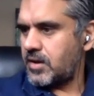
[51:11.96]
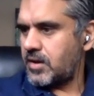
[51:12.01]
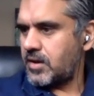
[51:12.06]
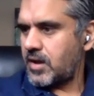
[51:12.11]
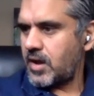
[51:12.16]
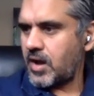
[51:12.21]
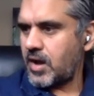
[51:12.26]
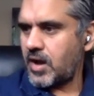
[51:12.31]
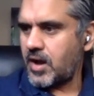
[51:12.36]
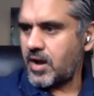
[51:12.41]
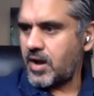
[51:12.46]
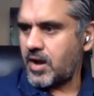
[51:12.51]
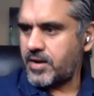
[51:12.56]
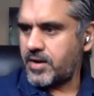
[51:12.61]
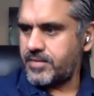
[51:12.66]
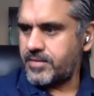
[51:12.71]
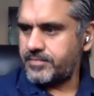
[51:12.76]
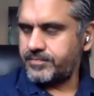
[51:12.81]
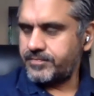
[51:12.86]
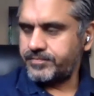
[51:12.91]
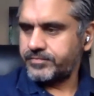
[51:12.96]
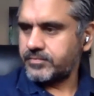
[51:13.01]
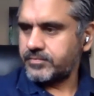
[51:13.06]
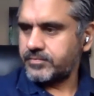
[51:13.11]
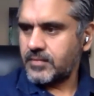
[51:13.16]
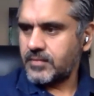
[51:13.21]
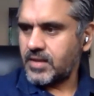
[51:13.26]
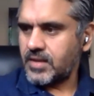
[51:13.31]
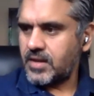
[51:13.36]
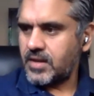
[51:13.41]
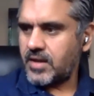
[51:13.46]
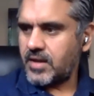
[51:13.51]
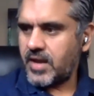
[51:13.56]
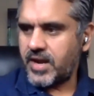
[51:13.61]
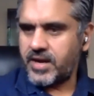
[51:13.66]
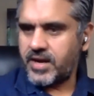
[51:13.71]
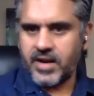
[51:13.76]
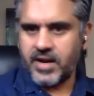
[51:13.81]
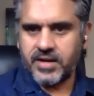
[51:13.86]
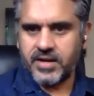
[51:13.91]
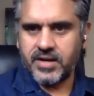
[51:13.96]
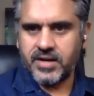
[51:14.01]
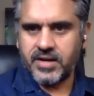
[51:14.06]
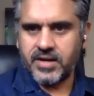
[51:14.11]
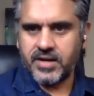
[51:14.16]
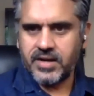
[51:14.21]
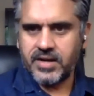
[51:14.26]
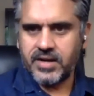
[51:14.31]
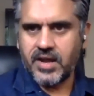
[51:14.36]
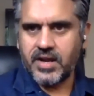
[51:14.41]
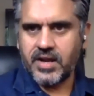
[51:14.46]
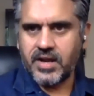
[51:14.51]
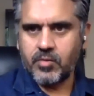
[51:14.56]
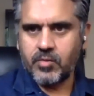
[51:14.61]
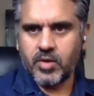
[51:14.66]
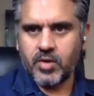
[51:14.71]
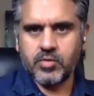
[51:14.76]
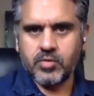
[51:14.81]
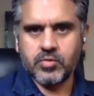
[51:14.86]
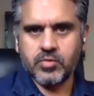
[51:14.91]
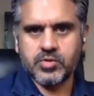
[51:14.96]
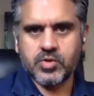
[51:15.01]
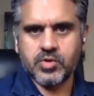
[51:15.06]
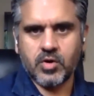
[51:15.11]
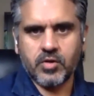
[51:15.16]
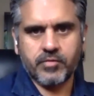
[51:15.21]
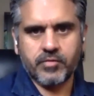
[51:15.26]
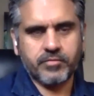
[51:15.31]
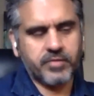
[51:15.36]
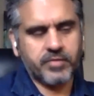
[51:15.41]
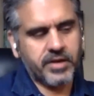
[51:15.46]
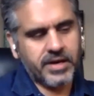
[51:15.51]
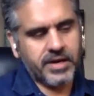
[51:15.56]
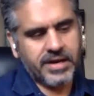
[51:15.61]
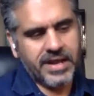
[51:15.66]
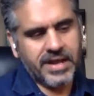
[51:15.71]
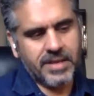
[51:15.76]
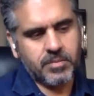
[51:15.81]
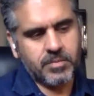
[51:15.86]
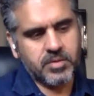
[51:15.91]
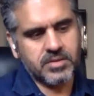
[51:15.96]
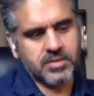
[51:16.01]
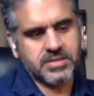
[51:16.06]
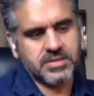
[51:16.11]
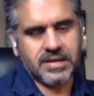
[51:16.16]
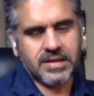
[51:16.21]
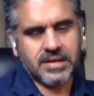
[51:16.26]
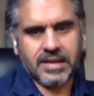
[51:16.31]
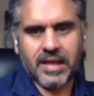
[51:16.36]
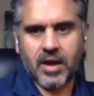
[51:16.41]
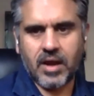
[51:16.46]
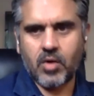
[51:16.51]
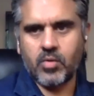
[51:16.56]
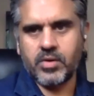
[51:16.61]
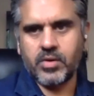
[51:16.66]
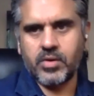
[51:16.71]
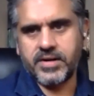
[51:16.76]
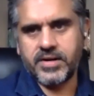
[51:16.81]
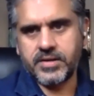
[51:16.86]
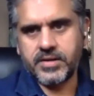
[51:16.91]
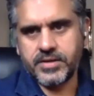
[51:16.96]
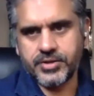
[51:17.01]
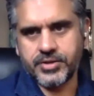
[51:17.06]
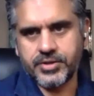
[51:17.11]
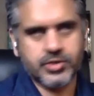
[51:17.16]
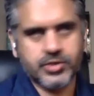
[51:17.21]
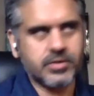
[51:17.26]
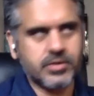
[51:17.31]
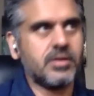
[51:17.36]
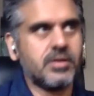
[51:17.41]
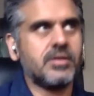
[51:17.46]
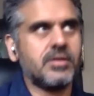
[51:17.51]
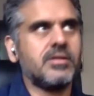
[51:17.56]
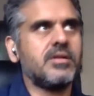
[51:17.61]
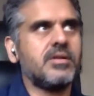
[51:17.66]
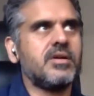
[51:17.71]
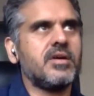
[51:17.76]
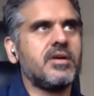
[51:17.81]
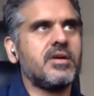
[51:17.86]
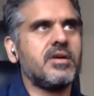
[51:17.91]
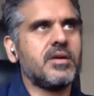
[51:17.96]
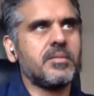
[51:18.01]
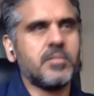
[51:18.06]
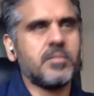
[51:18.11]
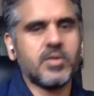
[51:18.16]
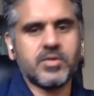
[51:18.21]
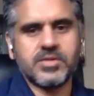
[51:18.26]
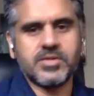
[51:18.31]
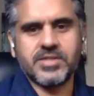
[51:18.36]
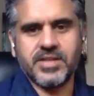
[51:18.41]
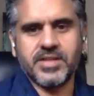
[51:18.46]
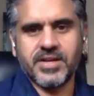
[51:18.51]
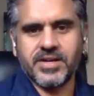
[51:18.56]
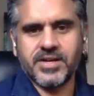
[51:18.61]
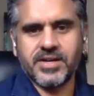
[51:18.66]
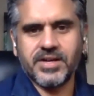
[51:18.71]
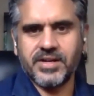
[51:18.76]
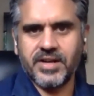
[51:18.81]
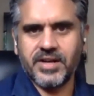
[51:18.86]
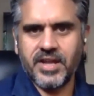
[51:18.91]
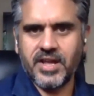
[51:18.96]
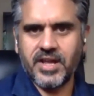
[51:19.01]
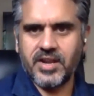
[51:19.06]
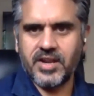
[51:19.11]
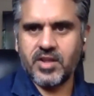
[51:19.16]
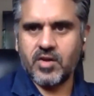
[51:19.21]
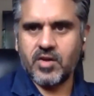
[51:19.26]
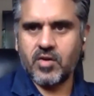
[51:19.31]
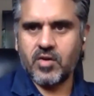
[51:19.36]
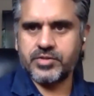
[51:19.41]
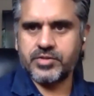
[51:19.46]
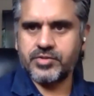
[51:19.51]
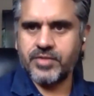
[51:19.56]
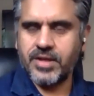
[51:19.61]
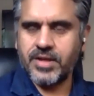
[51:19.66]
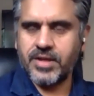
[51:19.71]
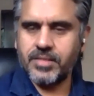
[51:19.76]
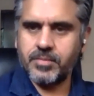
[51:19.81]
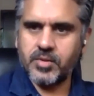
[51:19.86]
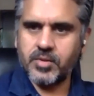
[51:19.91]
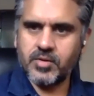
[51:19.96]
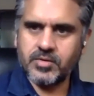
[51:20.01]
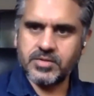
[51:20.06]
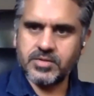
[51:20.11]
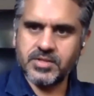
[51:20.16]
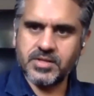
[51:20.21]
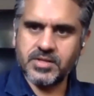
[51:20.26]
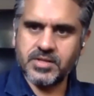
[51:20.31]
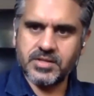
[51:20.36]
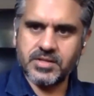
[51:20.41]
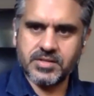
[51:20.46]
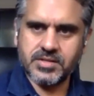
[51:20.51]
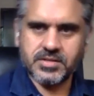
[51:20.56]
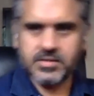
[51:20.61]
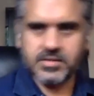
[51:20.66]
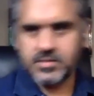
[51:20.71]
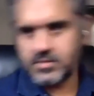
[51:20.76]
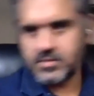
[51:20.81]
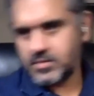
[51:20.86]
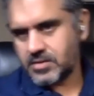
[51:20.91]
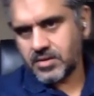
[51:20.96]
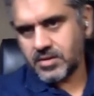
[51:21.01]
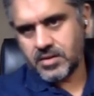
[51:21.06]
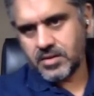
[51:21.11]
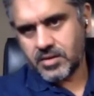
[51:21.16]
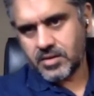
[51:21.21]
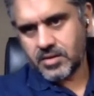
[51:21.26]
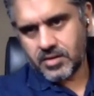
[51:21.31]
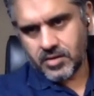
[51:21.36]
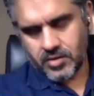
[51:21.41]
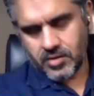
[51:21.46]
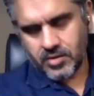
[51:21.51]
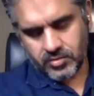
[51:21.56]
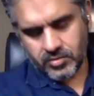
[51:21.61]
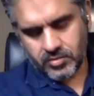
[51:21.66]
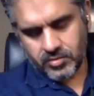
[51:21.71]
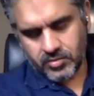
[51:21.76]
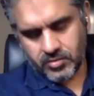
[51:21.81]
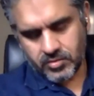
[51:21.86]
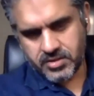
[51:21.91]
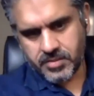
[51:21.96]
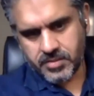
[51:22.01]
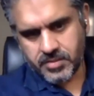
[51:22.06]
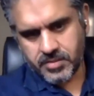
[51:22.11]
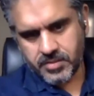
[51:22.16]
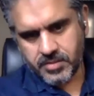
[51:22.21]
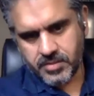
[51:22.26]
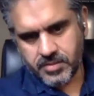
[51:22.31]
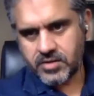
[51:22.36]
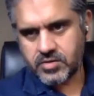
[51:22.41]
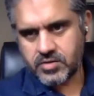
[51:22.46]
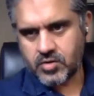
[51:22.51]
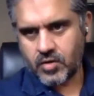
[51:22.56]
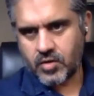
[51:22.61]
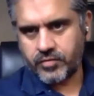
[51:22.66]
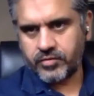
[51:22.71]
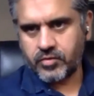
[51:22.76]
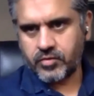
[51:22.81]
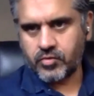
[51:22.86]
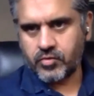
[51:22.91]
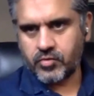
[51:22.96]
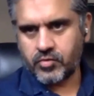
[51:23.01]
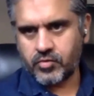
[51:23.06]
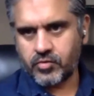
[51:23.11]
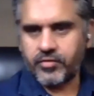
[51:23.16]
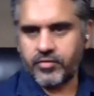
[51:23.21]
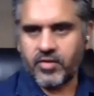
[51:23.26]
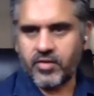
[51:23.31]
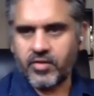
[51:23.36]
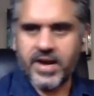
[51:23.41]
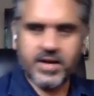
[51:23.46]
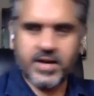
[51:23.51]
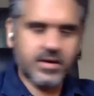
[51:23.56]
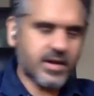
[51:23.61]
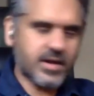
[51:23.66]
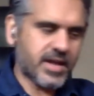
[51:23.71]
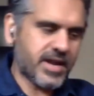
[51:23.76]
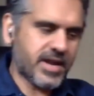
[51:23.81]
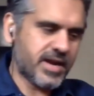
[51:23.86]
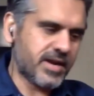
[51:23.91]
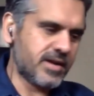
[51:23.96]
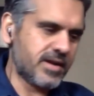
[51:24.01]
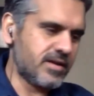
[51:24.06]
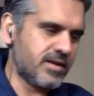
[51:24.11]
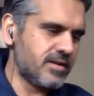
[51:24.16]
um, and anyone who sort of enables cloud and digital, because they're in an area of strength, because there is, the demand is off the roof, right? And